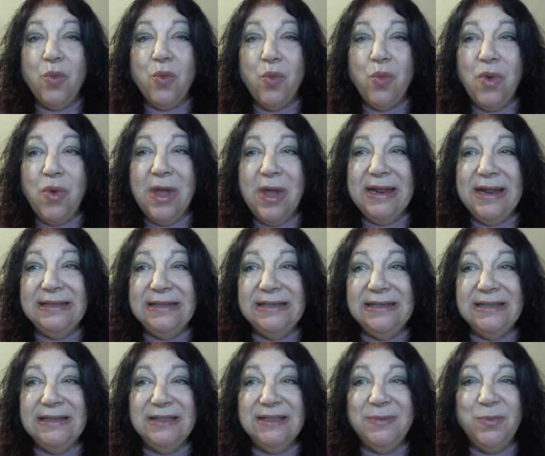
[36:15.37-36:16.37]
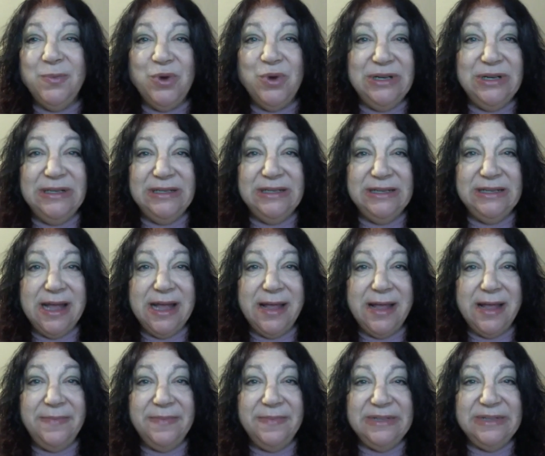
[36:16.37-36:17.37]
When it's a sprint
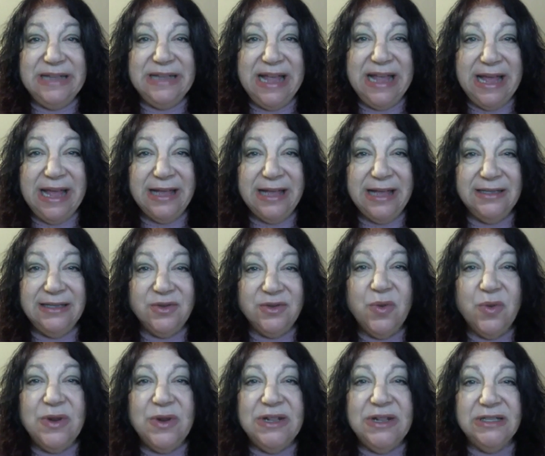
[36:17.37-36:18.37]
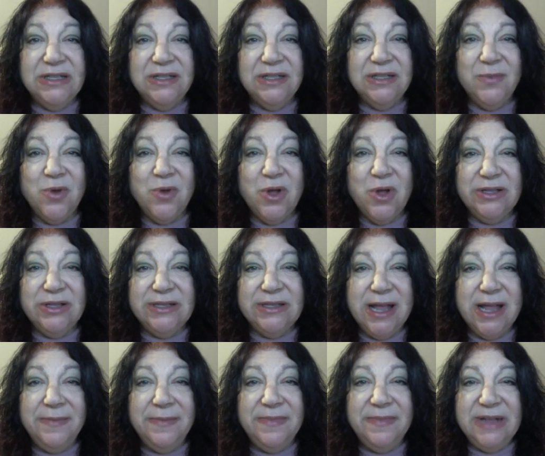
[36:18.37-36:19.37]
type task, when it's a small
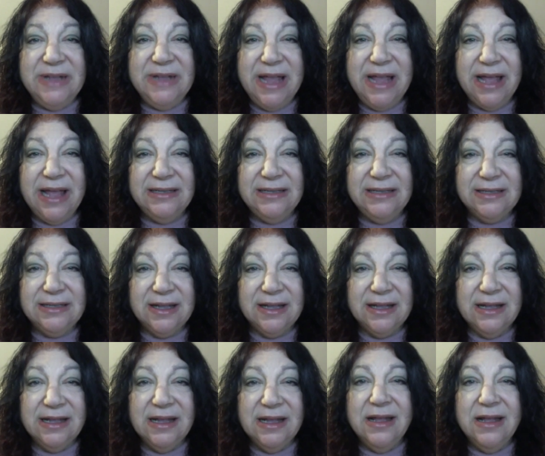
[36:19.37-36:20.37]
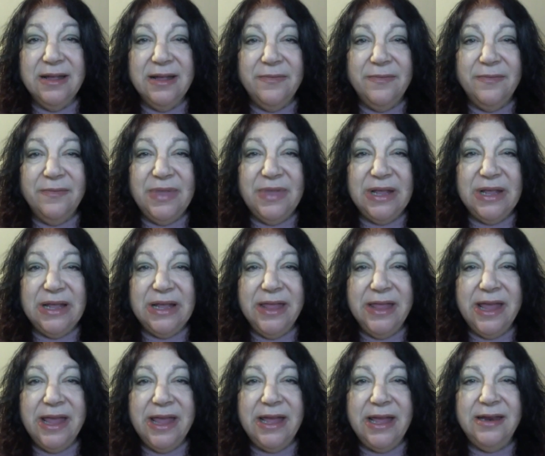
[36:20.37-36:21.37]
type task,
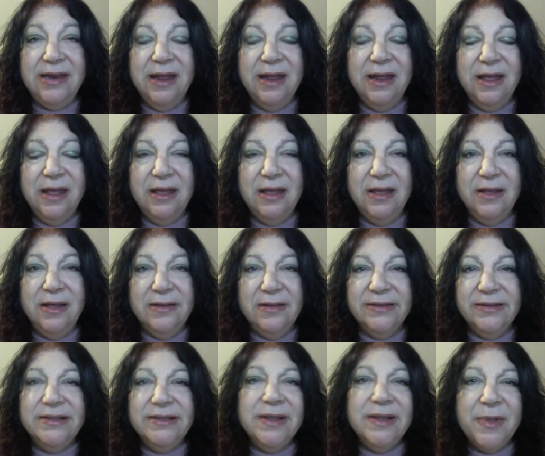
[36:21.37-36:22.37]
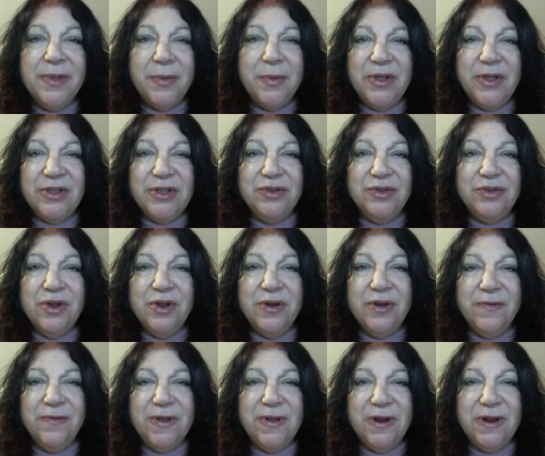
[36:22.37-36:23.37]
bigger than something we can do
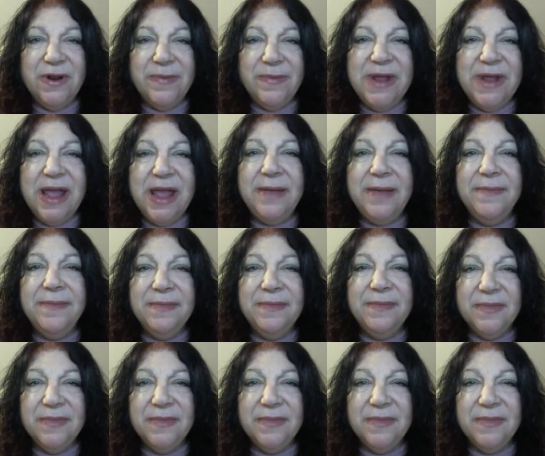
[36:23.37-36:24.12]
on a freedom day,